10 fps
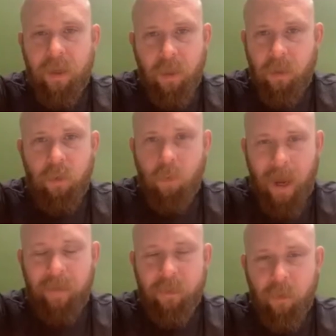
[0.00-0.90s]
you
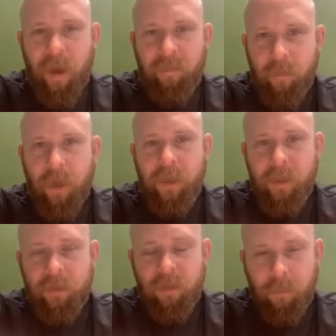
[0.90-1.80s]
have to have
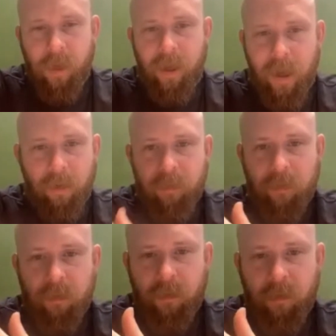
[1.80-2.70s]
money to buy a house.
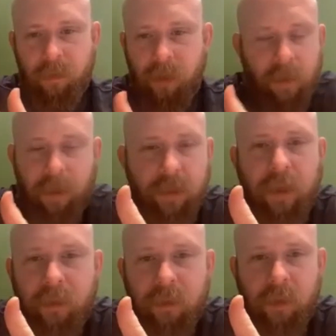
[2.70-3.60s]
That's
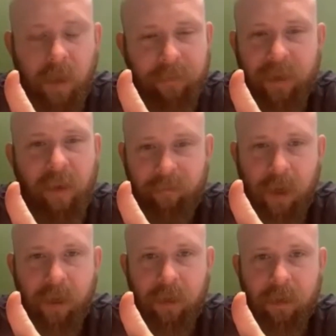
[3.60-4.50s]
it. You have to have
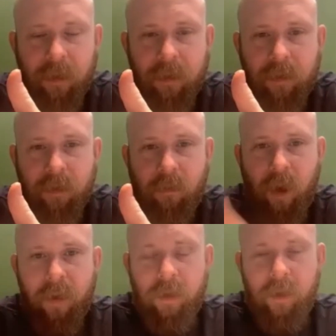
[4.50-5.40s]
money, right?